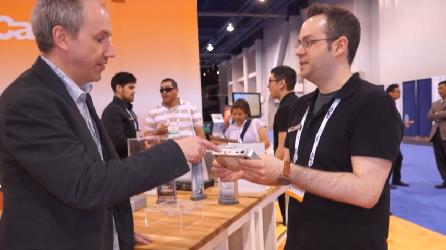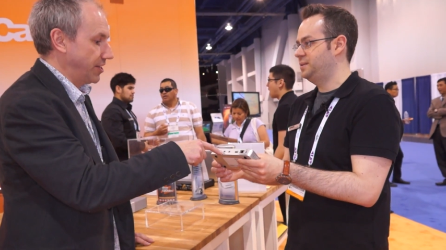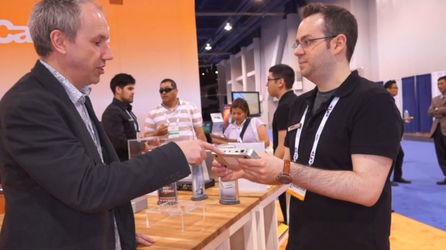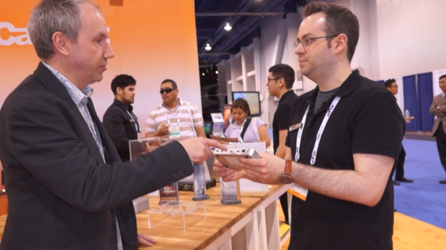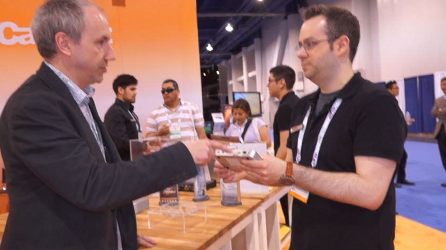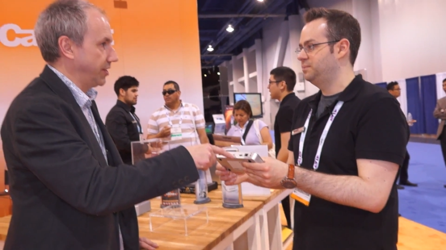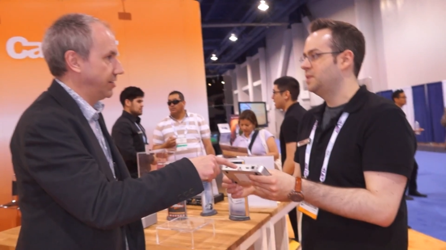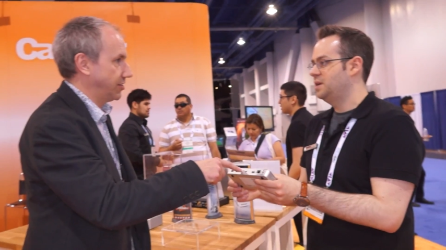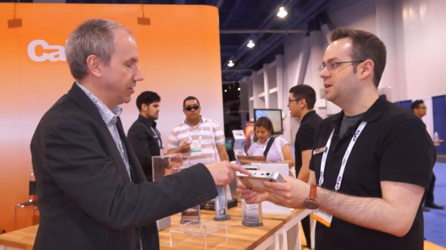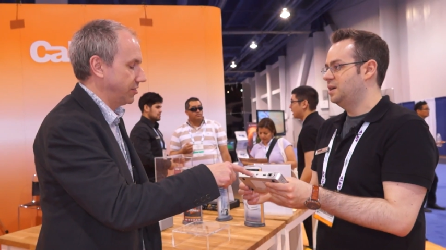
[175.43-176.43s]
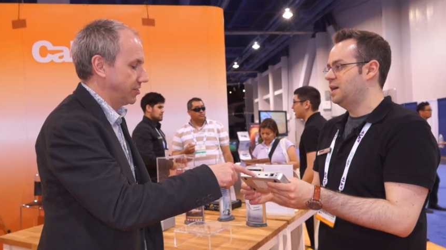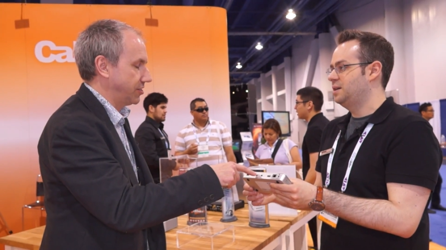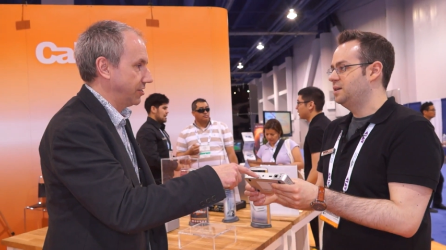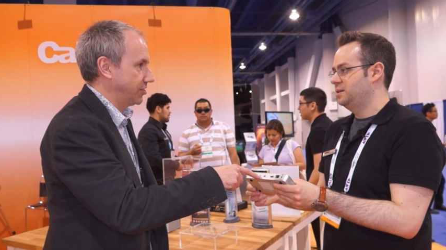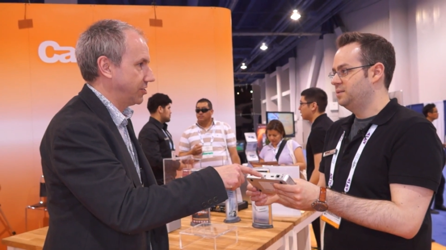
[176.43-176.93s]
Speaker 1: and then use these to,
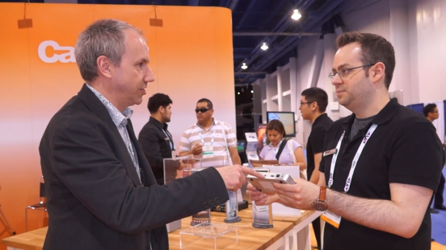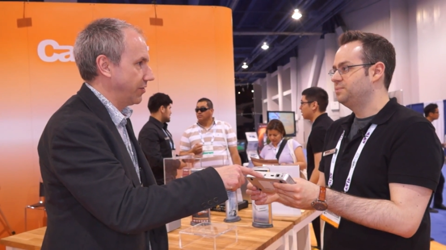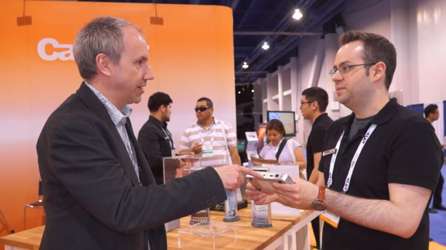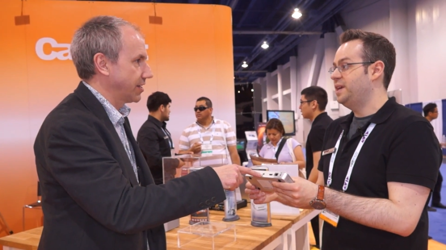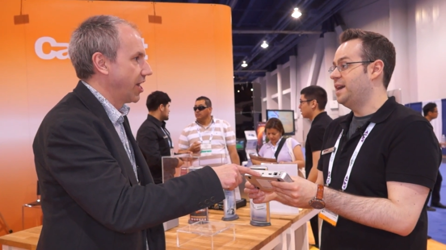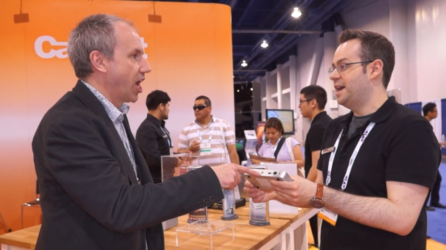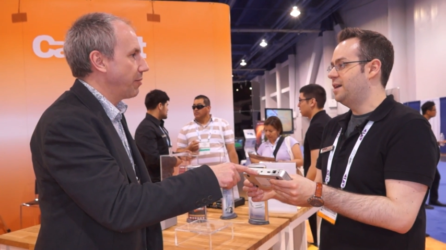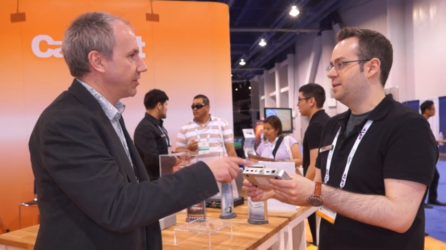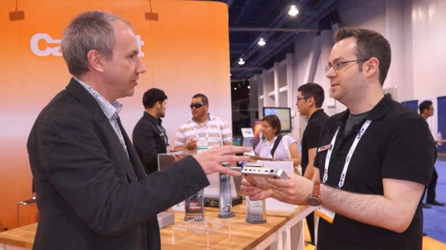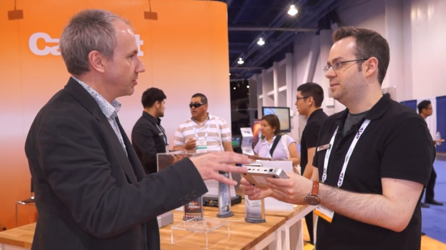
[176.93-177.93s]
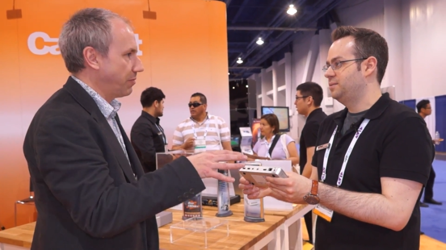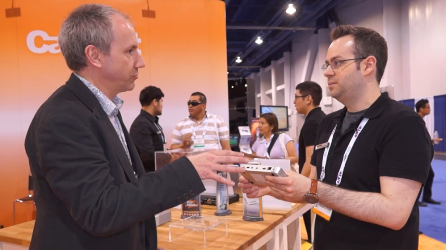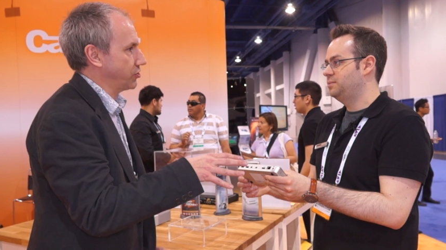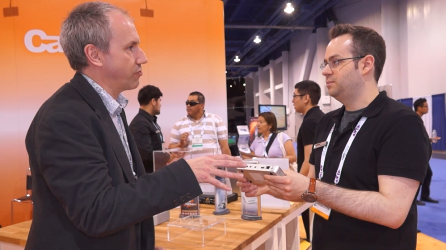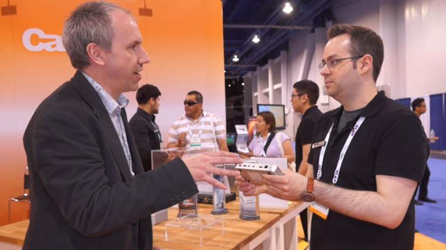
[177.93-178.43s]
to, to, do it. Yeah. I mean,
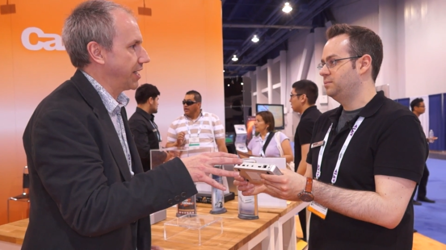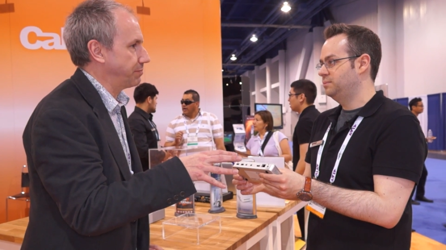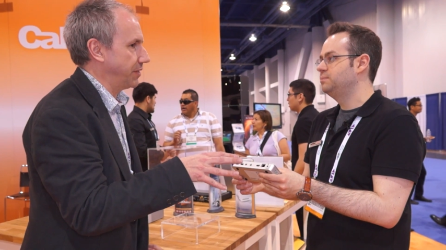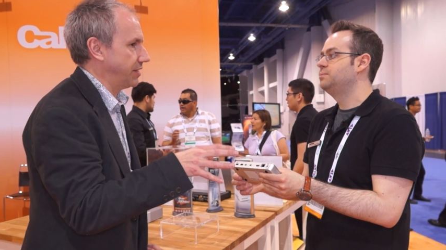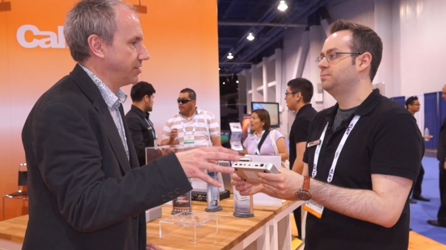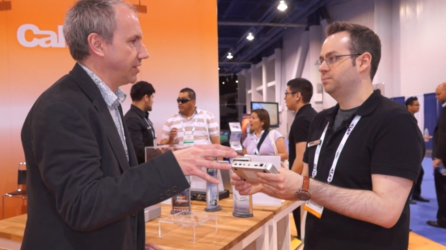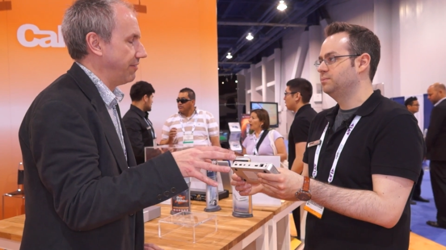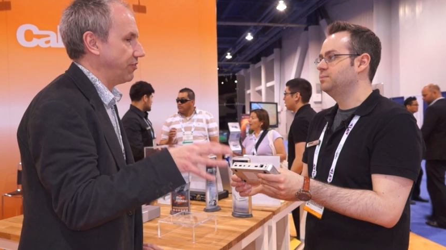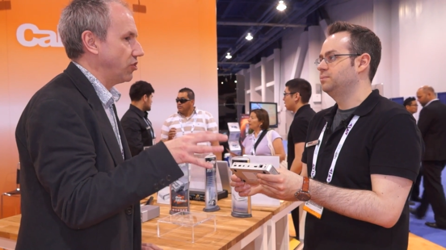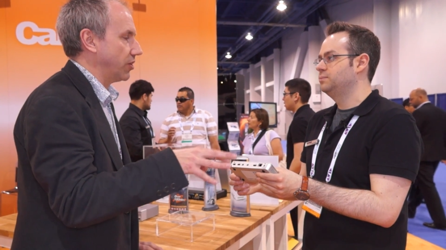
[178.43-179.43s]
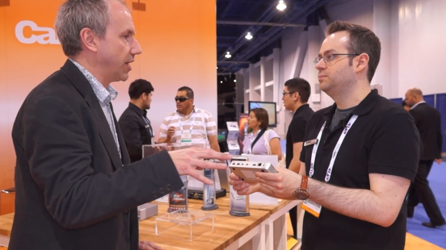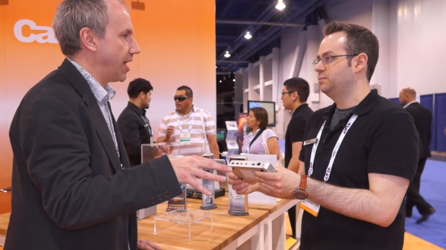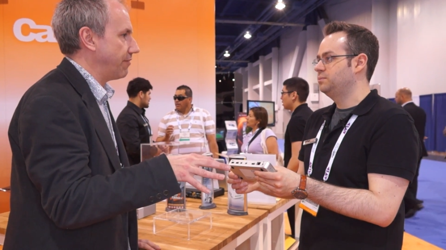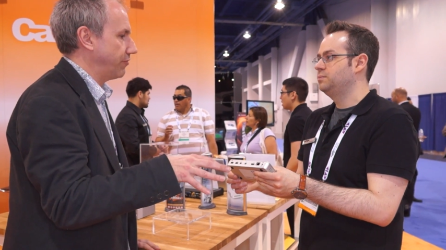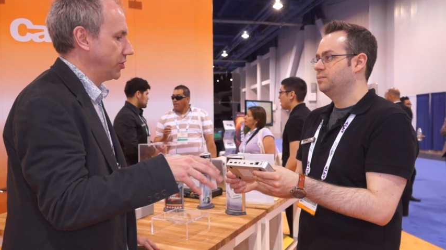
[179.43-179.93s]
Thunderbolt's great, but if you're not
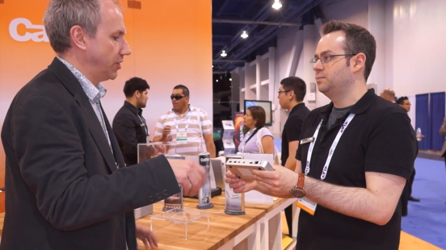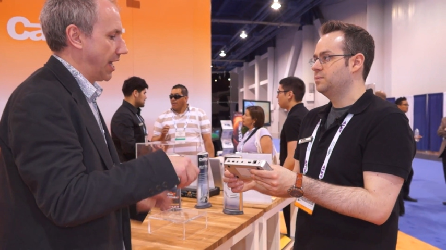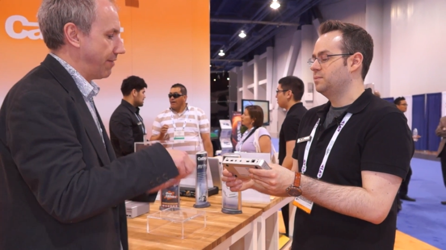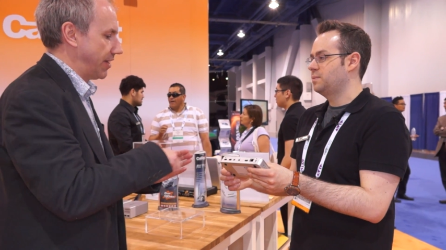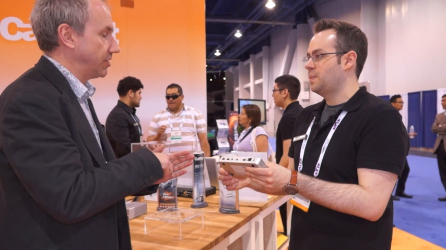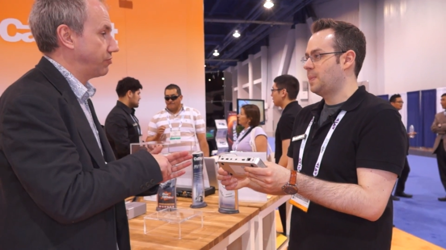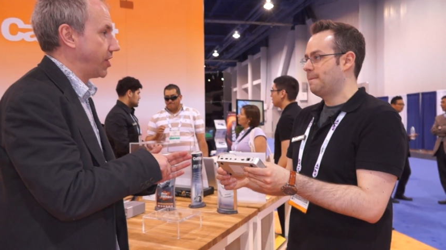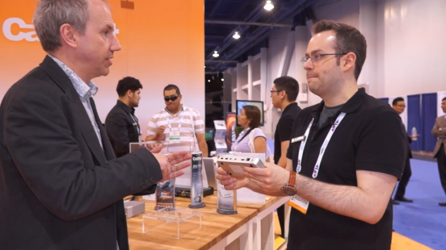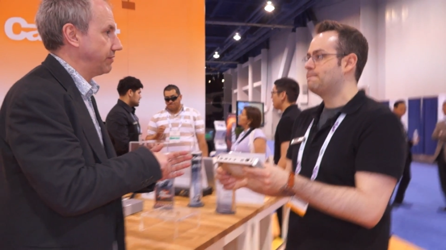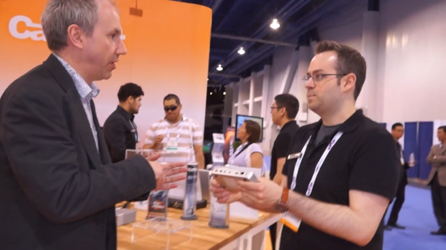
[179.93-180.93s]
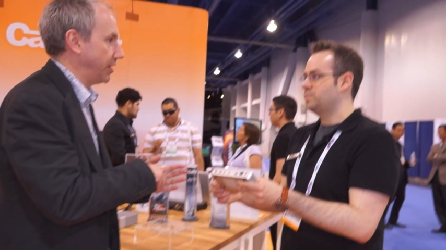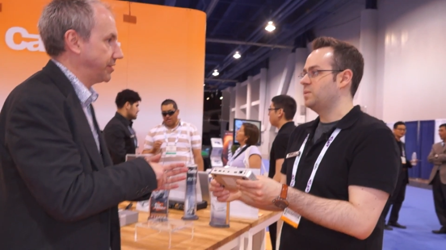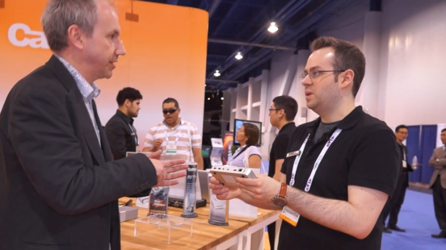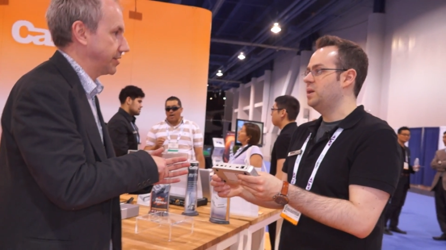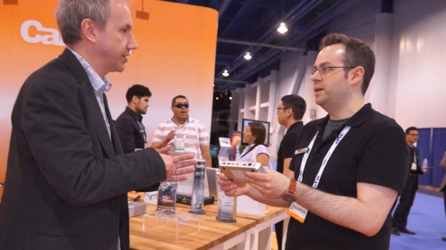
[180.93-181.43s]
careful, you have end-of-chain
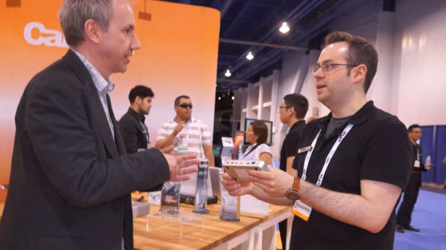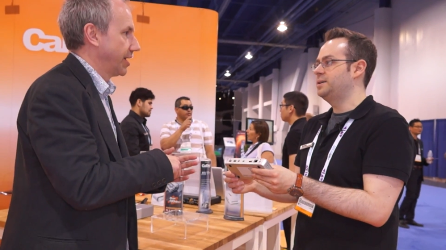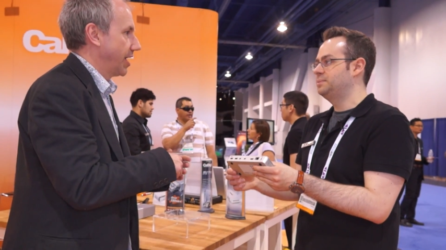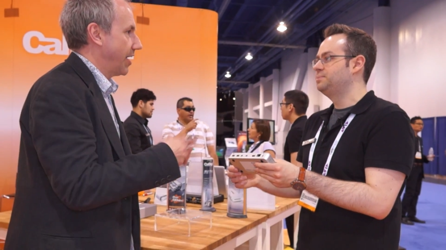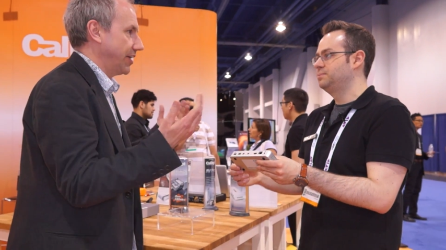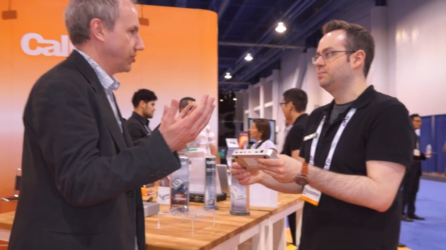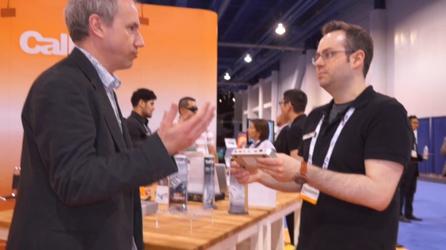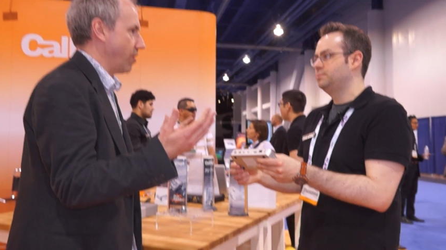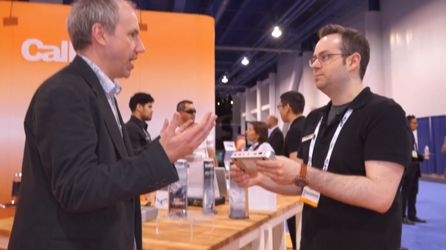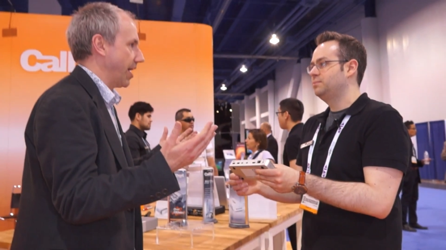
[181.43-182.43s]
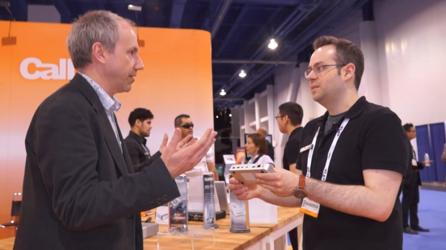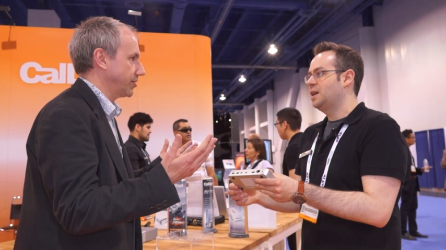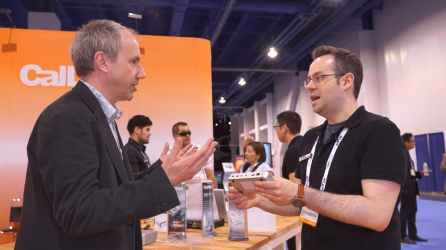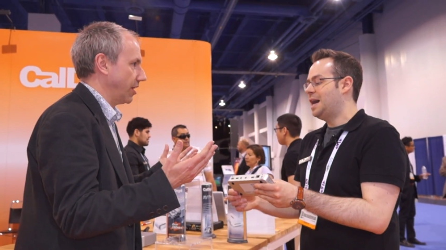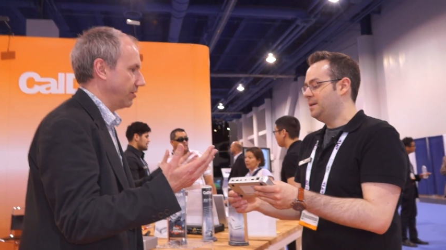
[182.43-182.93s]
devices yeah. and they just run
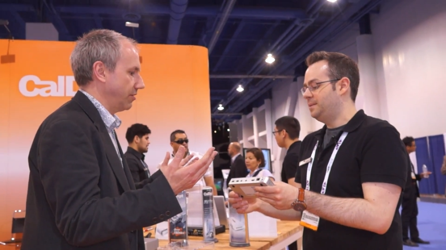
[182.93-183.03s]
out. So